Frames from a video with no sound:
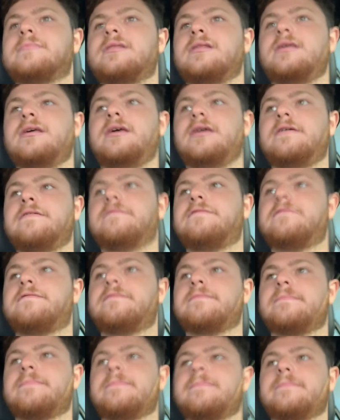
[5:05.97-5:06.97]
if
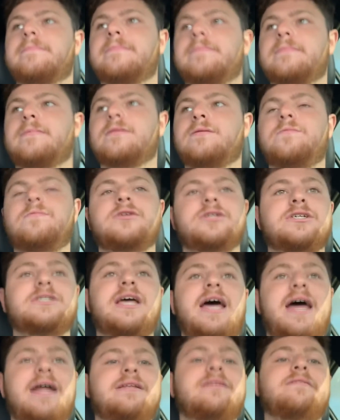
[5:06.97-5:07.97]
we just
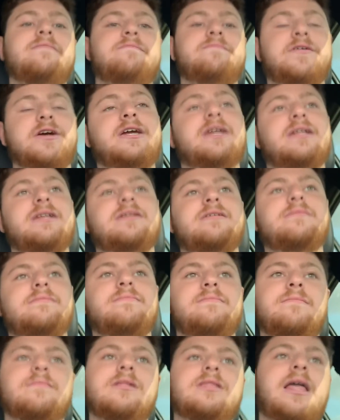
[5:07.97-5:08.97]
had freaking
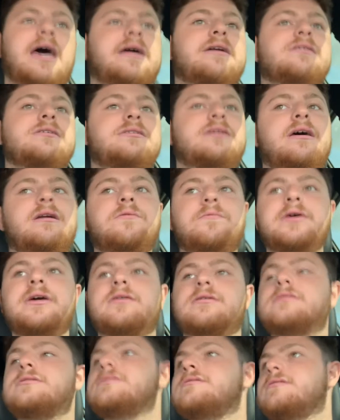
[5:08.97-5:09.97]
lighter set of
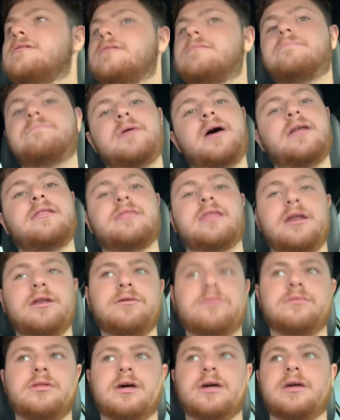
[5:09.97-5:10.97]
wheels. But they
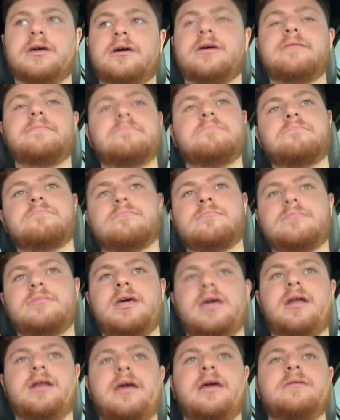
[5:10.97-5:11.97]
do look good.
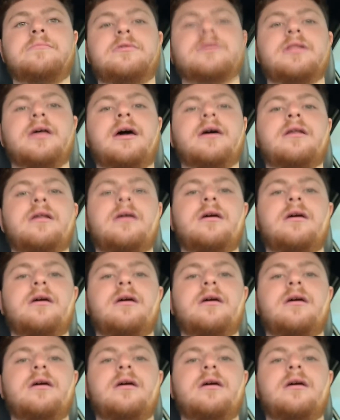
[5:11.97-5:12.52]
Can't hate them on that.